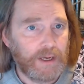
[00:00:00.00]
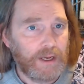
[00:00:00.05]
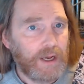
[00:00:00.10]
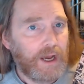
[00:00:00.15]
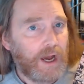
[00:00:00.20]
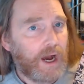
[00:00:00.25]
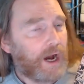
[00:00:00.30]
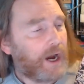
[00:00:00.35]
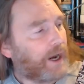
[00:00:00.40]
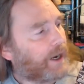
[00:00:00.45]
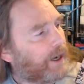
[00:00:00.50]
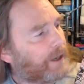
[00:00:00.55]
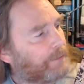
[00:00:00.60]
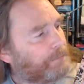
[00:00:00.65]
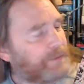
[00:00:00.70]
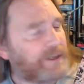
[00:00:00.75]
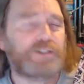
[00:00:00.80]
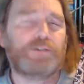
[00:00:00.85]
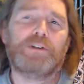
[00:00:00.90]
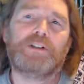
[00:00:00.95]
Uh,
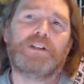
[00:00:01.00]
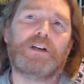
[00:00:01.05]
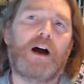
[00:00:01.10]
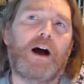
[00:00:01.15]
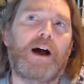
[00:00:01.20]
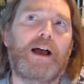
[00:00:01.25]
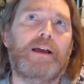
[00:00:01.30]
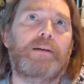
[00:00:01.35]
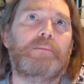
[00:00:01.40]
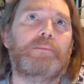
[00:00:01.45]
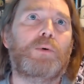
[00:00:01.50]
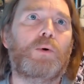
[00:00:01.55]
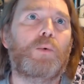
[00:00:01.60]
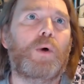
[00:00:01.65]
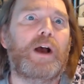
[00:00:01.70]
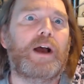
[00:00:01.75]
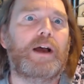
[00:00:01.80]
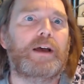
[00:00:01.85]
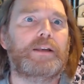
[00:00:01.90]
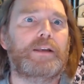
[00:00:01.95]
picture a time
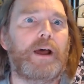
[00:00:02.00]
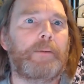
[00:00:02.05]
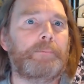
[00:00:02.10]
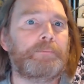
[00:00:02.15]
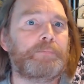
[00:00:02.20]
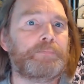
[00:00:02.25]
when